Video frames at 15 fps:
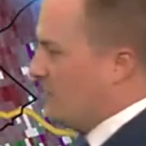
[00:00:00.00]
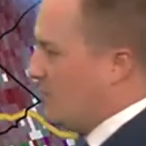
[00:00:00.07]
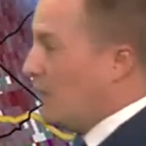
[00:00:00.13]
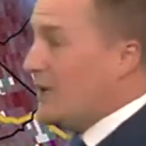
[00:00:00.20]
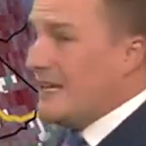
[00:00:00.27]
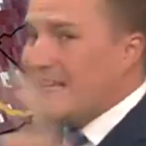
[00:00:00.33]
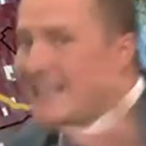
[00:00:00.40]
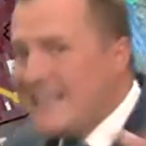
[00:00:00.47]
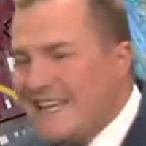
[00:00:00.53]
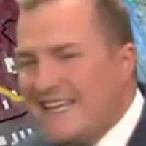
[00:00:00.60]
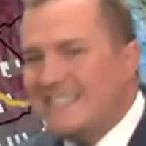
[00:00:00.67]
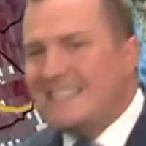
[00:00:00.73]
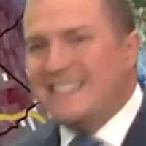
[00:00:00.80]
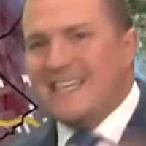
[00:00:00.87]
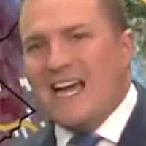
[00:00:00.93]
So we're looking
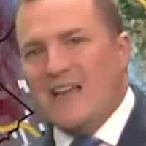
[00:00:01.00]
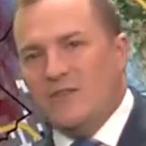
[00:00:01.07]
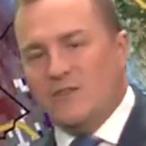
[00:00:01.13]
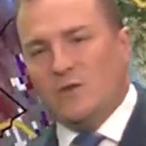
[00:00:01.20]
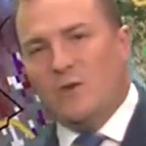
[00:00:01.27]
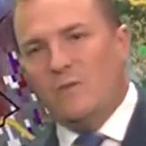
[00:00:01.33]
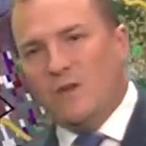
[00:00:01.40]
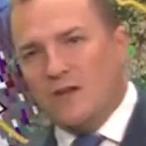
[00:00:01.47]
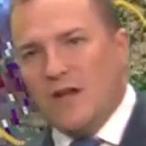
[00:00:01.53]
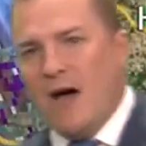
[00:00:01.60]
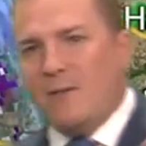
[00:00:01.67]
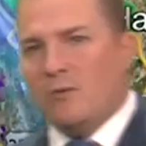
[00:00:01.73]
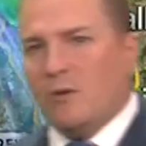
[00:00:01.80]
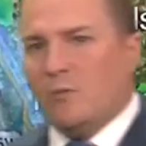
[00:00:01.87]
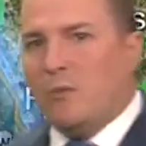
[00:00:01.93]
inside the storm, the
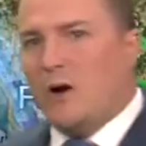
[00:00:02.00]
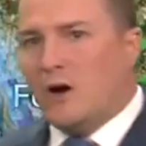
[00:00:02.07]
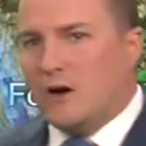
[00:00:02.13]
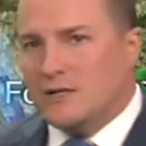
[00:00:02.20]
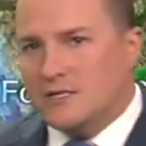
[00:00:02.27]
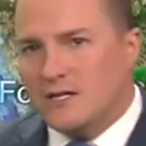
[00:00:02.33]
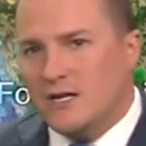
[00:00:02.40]
Doppler part